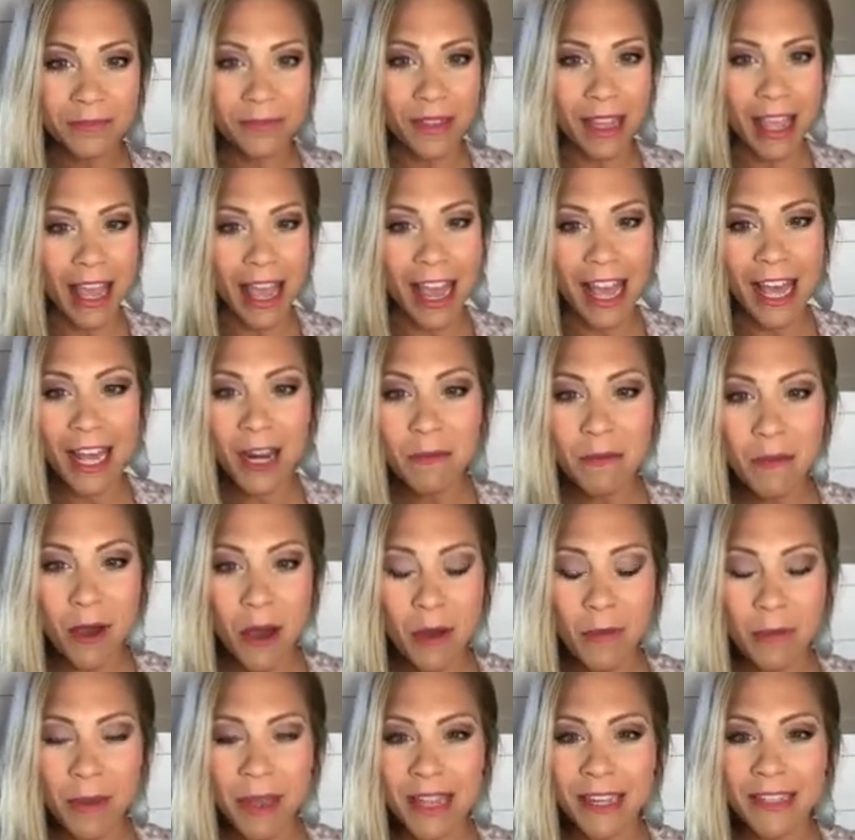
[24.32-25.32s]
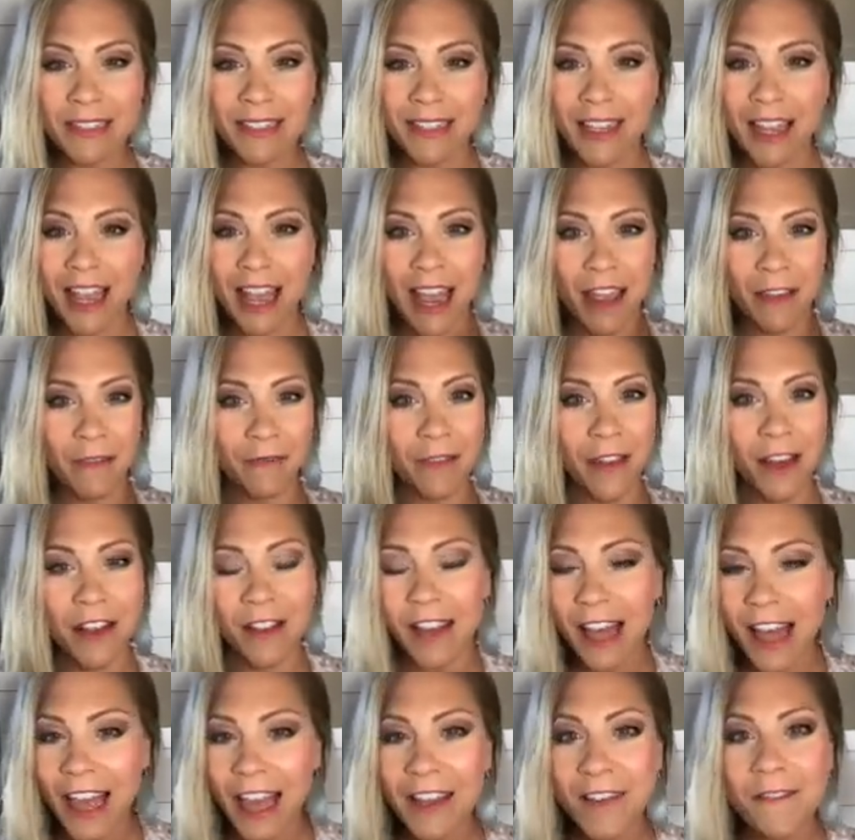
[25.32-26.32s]
had a moment. I felt
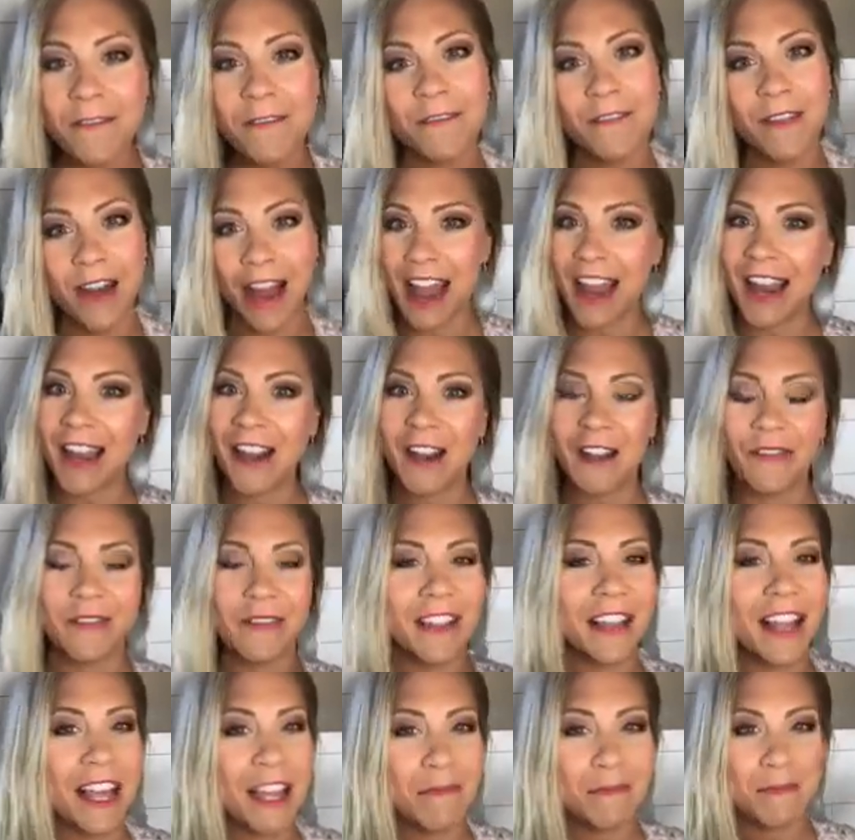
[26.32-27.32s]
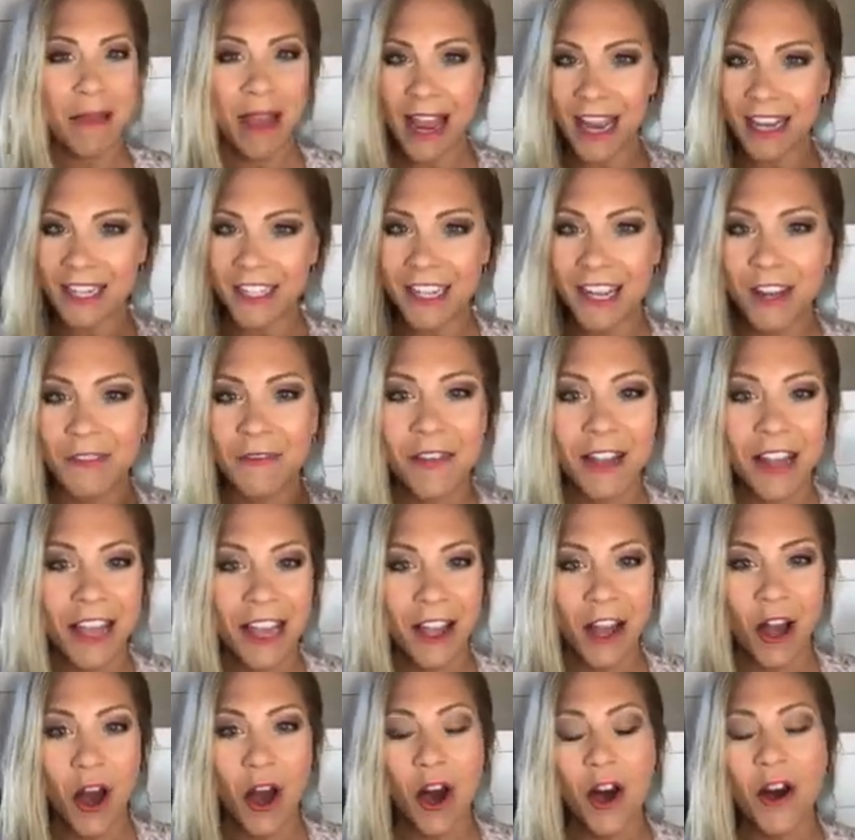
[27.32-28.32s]
like fire. I felt like passion. I felt
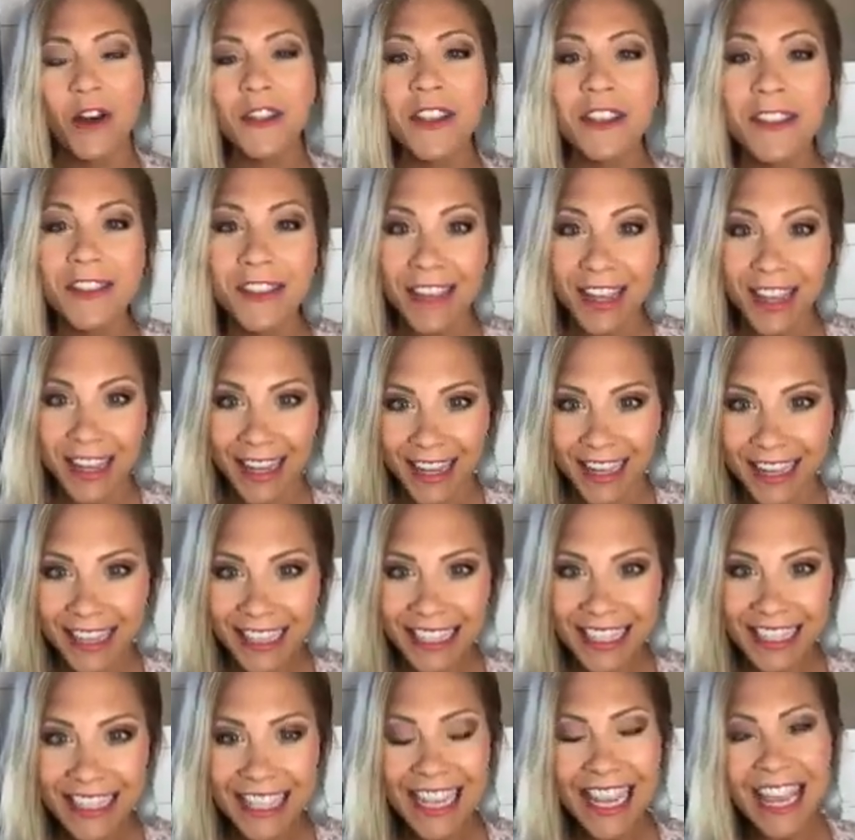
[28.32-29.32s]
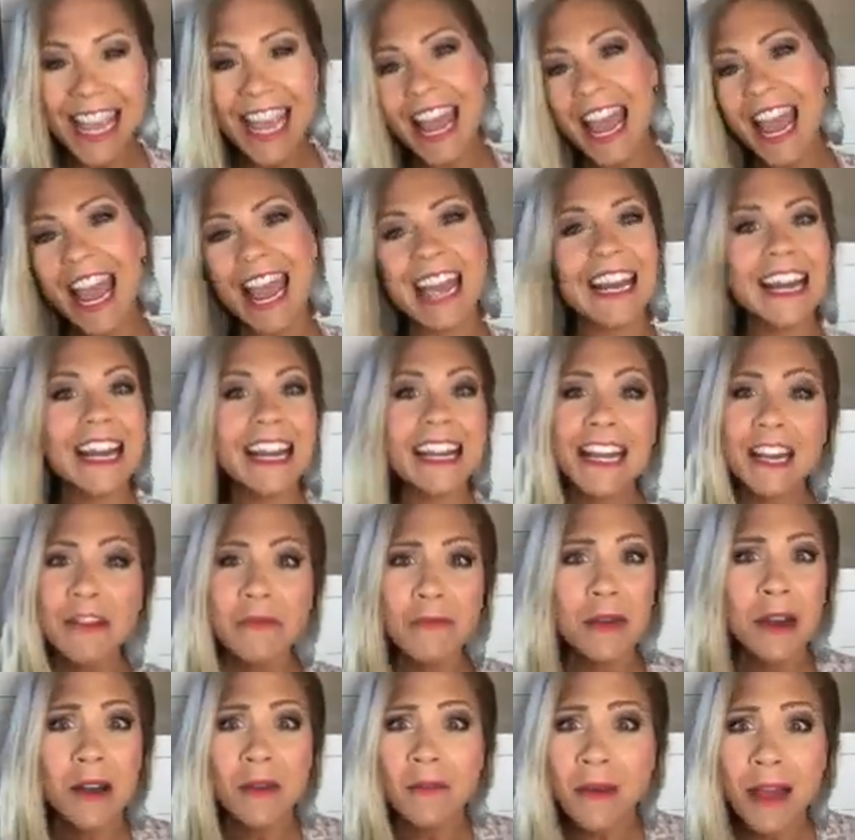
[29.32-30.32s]
like all the things. And I didn't
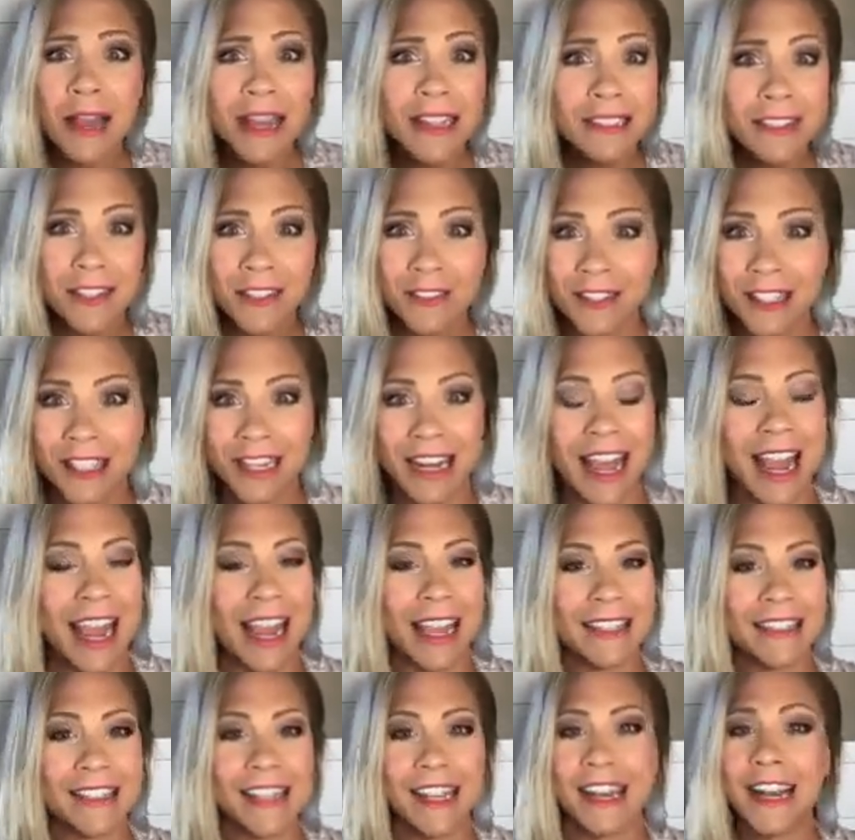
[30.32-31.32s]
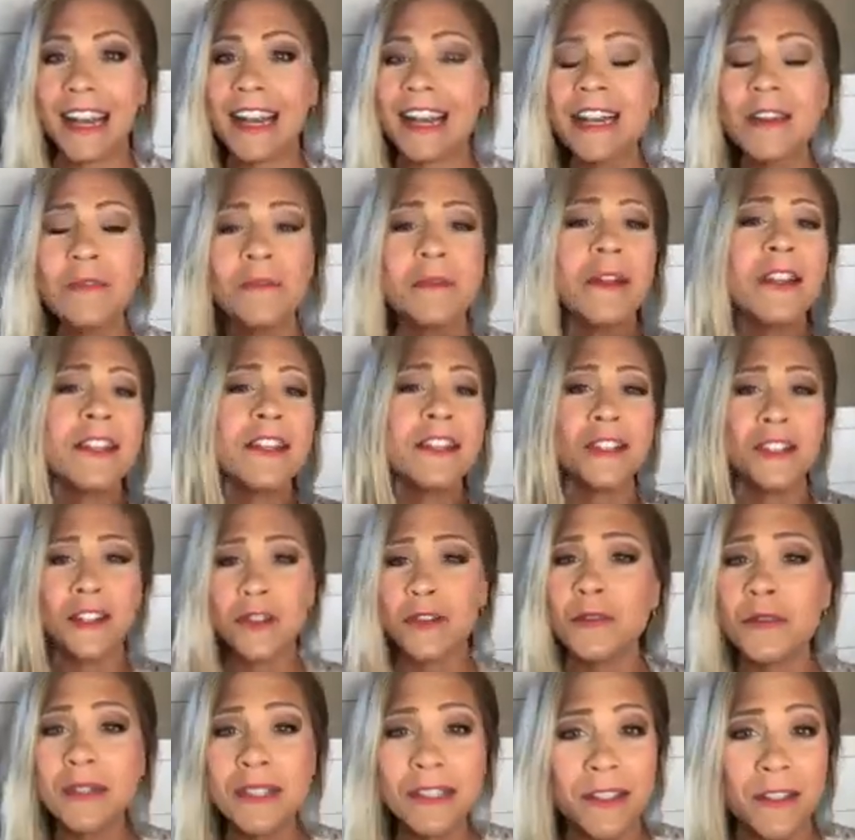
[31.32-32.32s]
want to wait till tonight. And I didn't want to
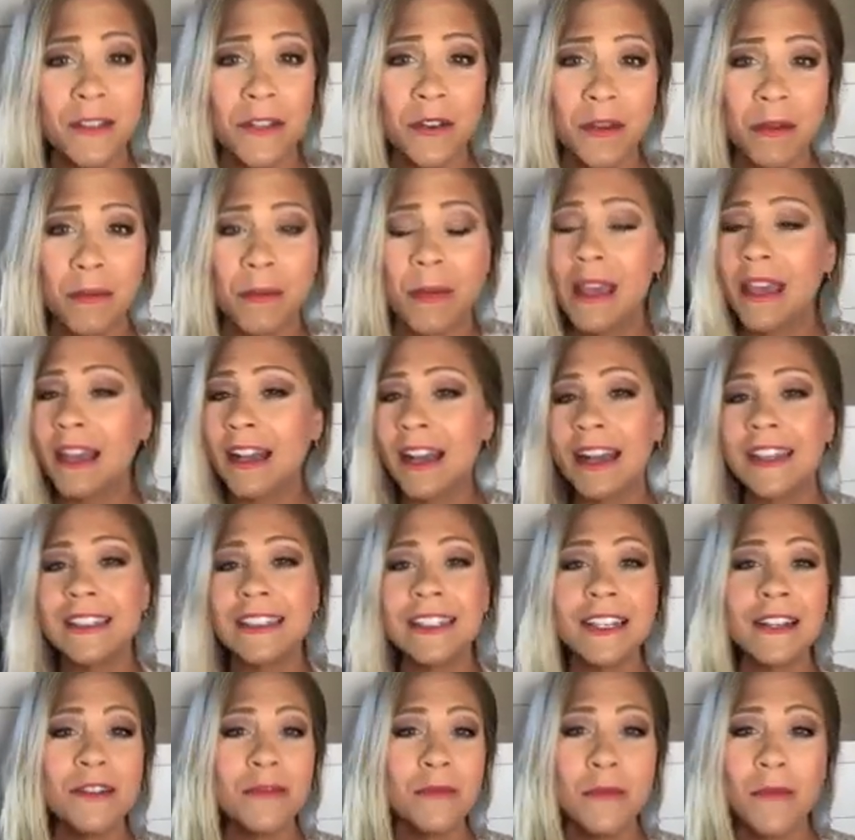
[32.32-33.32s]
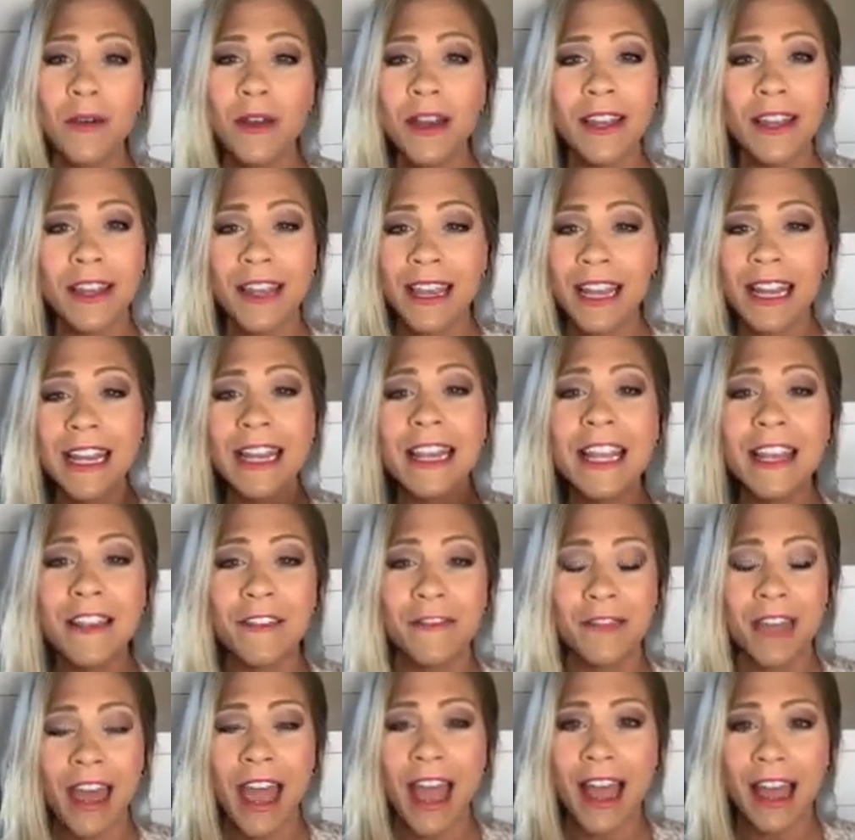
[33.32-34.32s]
do a Zoom. And I didn't want any
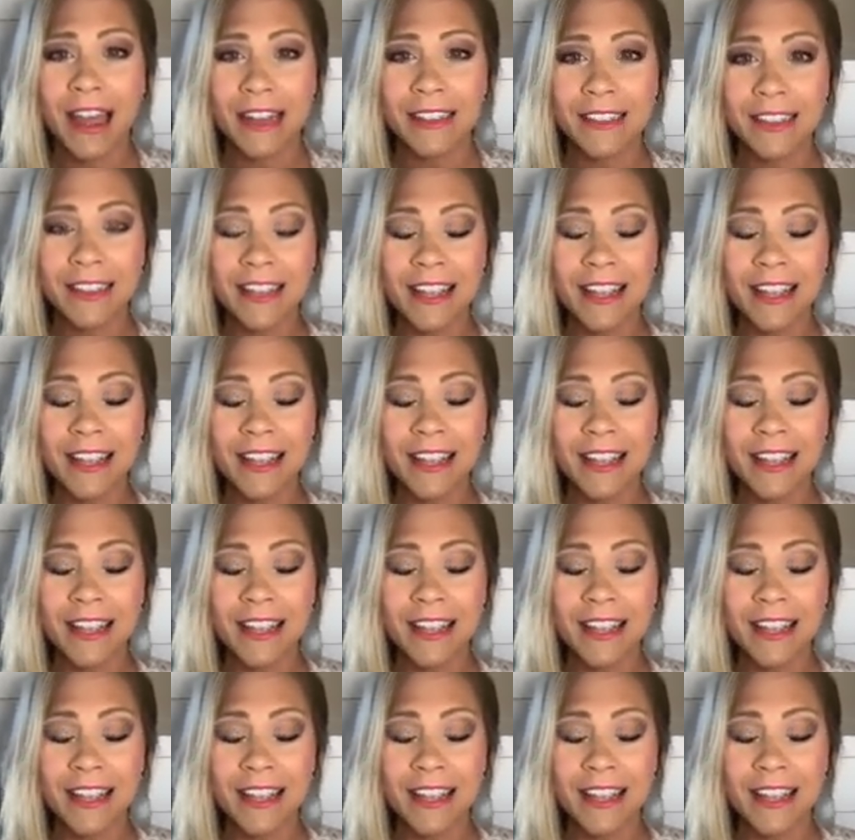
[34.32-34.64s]
of that.